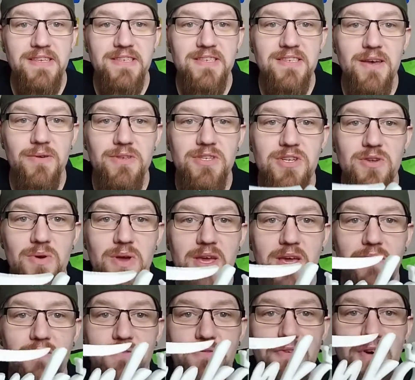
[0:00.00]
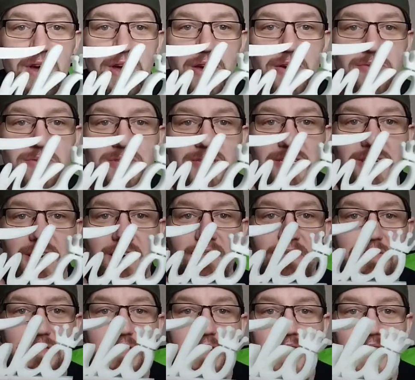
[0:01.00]
since I was doing Funko
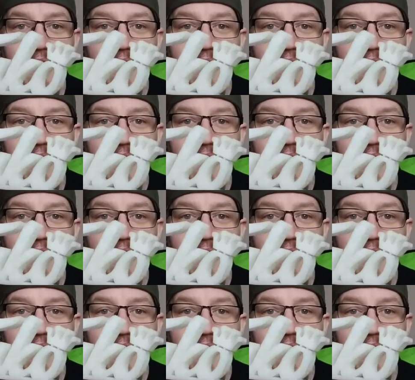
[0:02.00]
stuff,